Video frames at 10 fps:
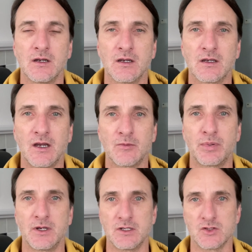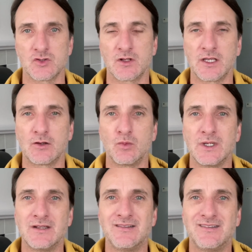got punished, like
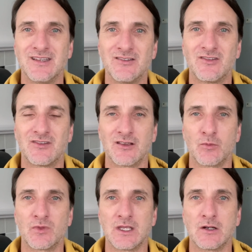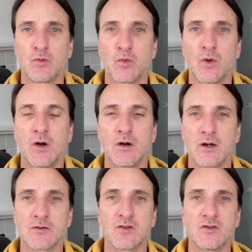we did something
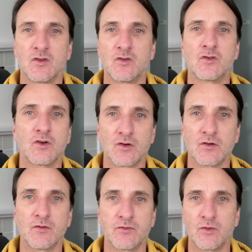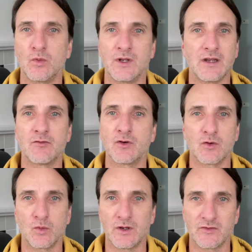wrong to deserve whatever
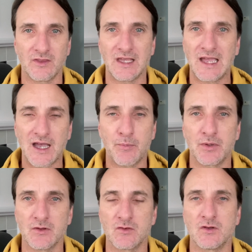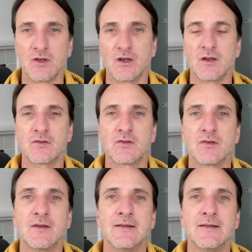it was that happened to us.